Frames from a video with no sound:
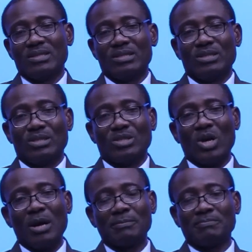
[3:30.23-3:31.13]

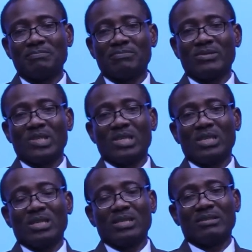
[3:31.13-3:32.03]
some
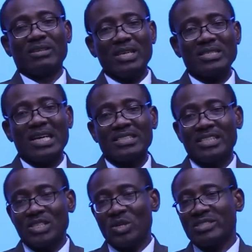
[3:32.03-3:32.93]
things that
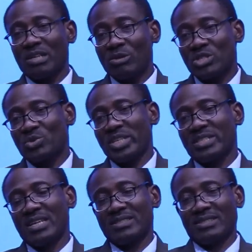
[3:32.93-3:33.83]
Jesus
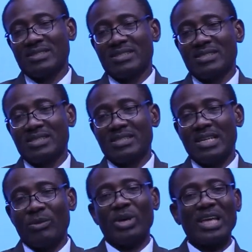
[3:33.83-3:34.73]
demonstrated
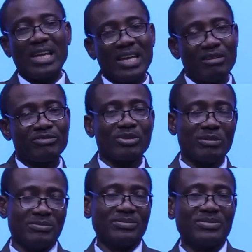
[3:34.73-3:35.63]
that we can learn
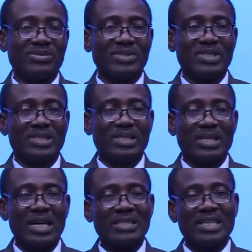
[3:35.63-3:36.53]
from.
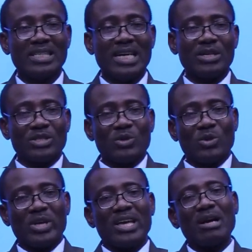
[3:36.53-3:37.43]
And then that is
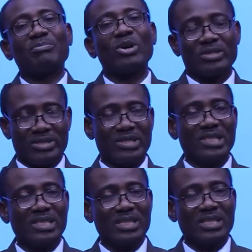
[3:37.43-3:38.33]
going to help us
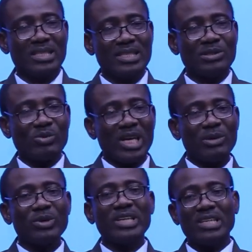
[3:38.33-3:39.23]
in the way
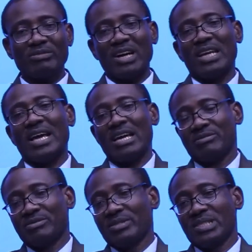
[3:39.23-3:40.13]
we live our
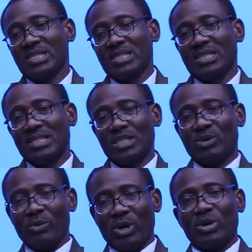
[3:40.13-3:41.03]
life, in the
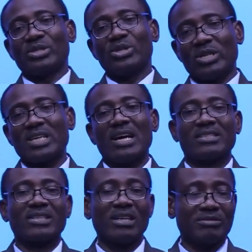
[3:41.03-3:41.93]
way we conduct
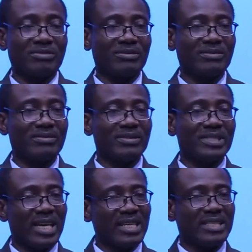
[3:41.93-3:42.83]
ourselves,
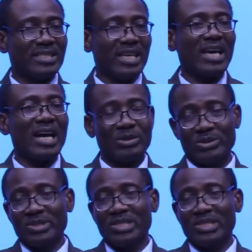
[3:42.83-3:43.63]
day in, day out,